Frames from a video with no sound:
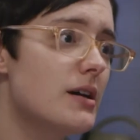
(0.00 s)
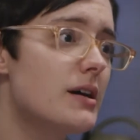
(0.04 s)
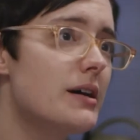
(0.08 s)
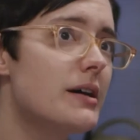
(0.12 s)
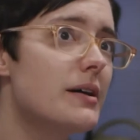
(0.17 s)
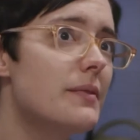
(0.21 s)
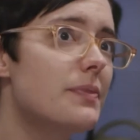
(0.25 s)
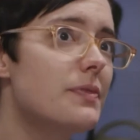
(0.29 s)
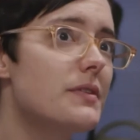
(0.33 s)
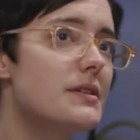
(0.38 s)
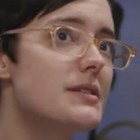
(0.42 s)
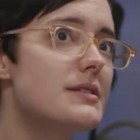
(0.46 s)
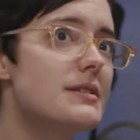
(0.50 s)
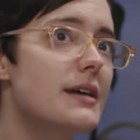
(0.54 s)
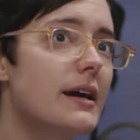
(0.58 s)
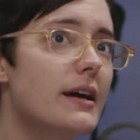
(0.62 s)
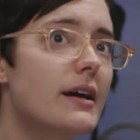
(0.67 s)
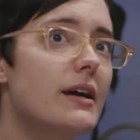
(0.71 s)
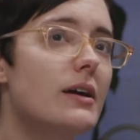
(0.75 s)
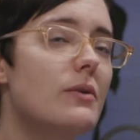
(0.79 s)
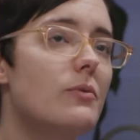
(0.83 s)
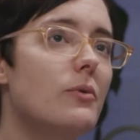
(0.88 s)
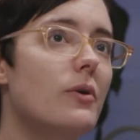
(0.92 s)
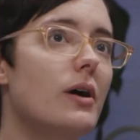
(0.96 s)
The second
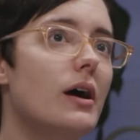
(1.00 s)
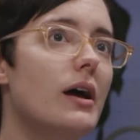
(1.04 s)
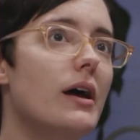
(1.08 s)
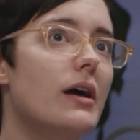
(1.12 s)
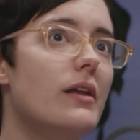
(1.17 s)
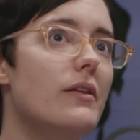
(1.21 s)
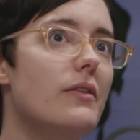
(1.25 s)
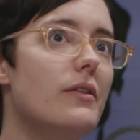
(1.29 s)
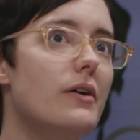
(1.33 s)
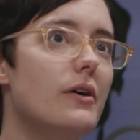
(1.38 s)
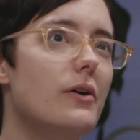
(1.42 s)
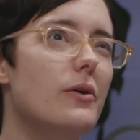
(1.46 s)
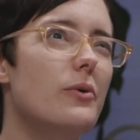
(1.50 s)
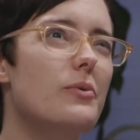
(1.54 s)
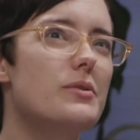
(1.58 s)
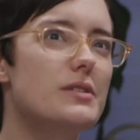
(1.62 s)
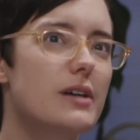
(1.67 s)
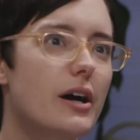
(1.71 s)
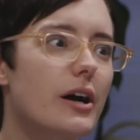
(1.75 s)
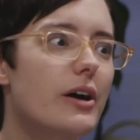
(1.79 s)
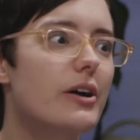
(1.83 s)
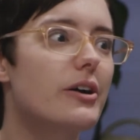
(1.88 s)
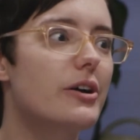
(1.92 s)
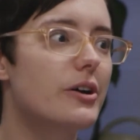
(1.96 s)
one, though, was
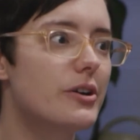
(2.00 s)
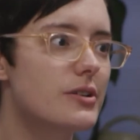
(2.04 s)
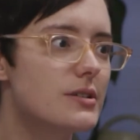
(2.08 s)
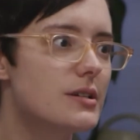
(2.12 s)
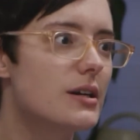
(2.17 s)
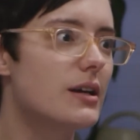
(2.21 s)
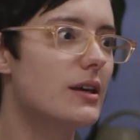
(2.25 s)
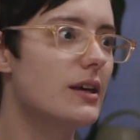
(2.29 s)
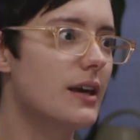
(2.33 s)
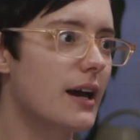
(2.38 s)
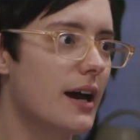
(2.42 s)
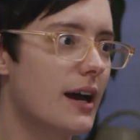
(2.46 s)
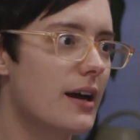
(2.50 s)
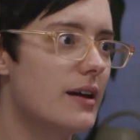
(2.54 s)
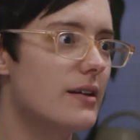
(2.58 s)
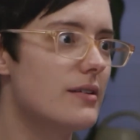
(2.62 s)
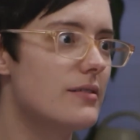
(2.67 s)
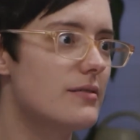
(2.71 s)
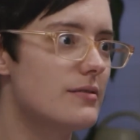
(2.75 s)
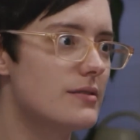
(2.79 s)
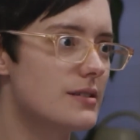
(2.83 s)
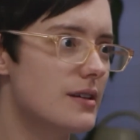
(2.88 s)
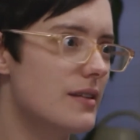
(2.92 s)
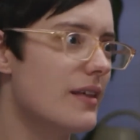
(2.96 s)
harder to get
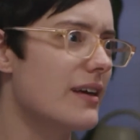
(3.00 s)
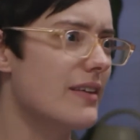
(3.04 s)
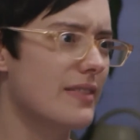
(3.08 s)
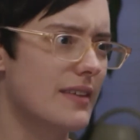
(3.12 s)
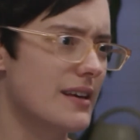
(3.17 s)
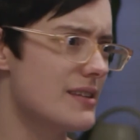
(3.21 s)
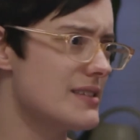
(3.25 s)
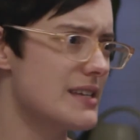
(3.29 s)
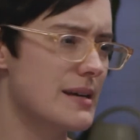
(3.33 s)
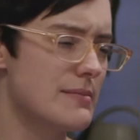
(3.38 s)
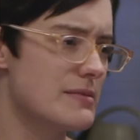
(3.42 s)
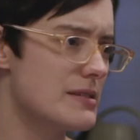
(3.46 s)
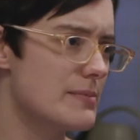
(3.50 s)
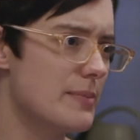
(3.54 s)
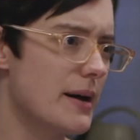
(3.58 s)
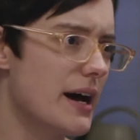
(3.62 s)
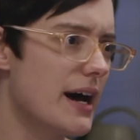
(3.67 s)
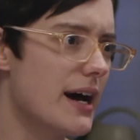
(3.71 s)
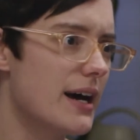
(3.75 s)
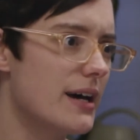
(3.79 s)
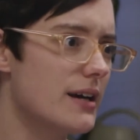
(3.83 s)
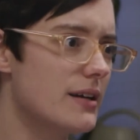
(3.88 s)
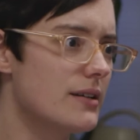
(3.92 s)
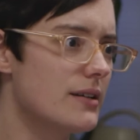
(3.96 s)
to like that same spot.